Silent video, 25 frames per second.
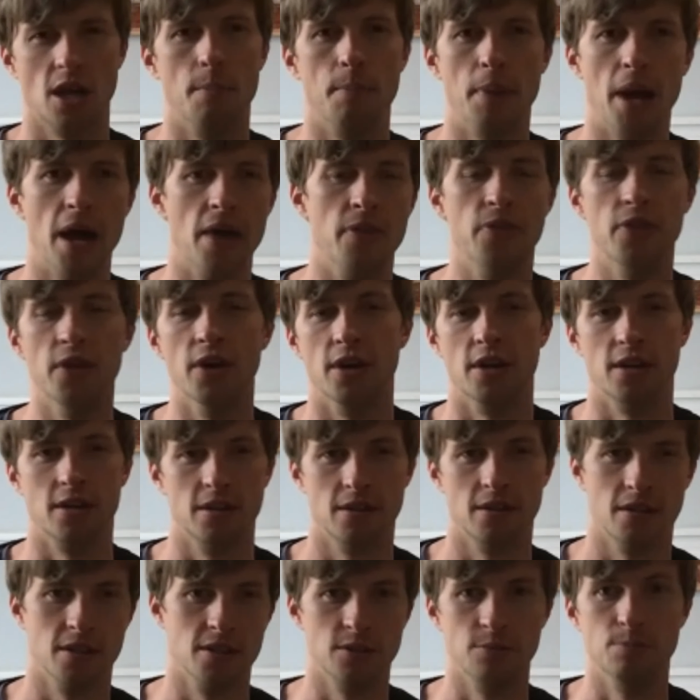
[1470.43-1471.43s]
a bed that
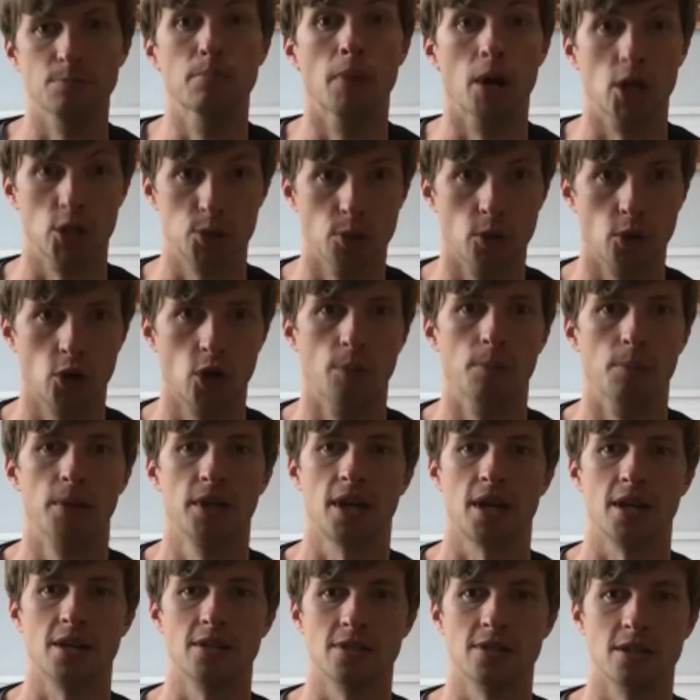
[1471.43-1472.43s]
is much more
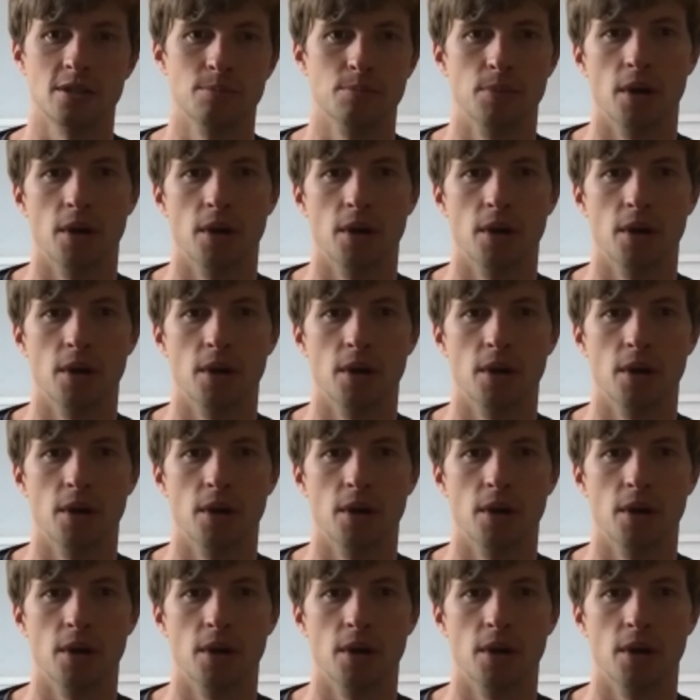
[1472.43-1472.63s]
complicated,